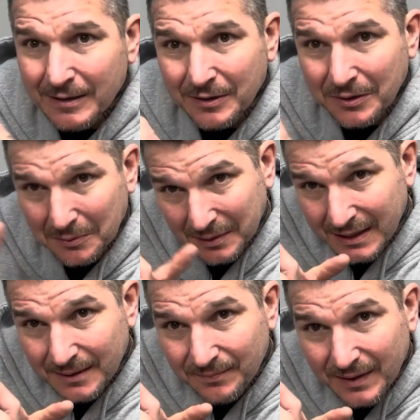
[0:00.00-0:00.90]

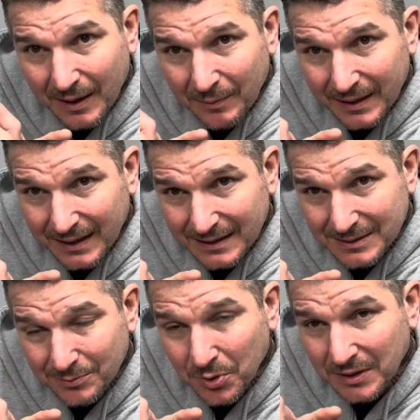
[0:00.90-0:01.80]
3, I want to get
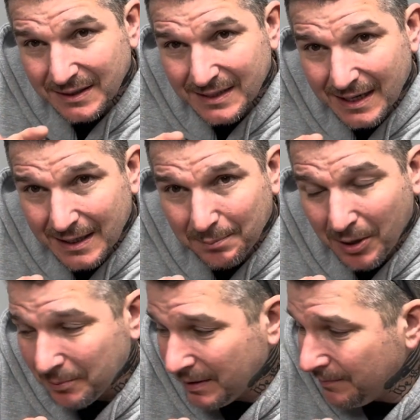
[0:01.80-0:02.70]
some more leads on an
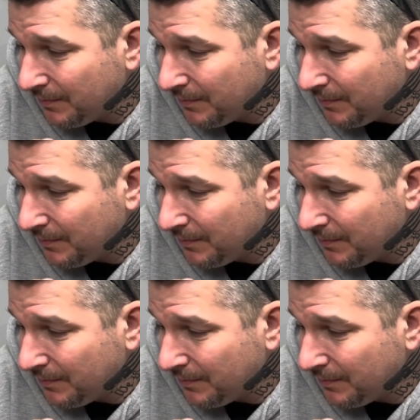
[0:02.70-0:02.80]
apartment.